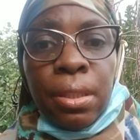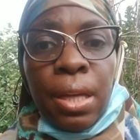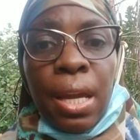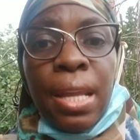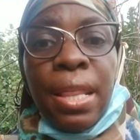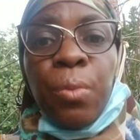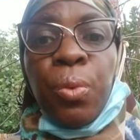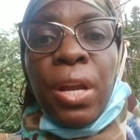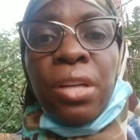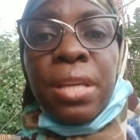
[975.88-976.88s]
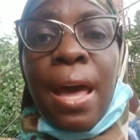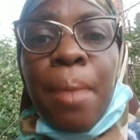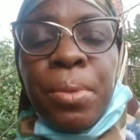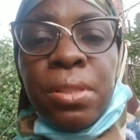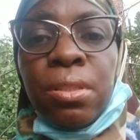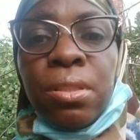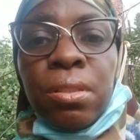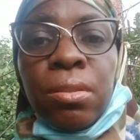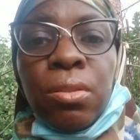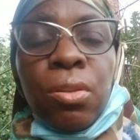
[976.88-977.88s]
And then what else happens?
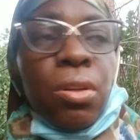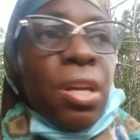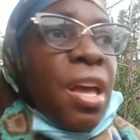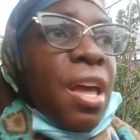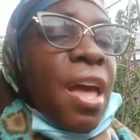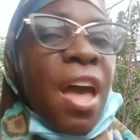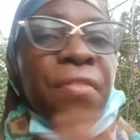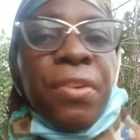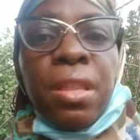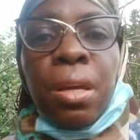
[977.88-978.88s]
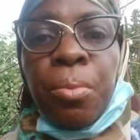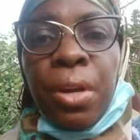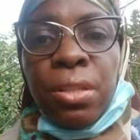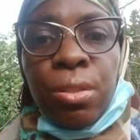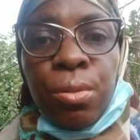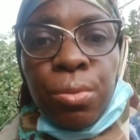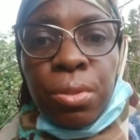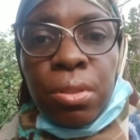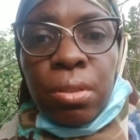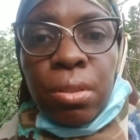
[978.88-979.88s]
Everything breaks
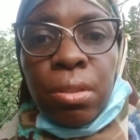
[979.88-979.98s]
loose.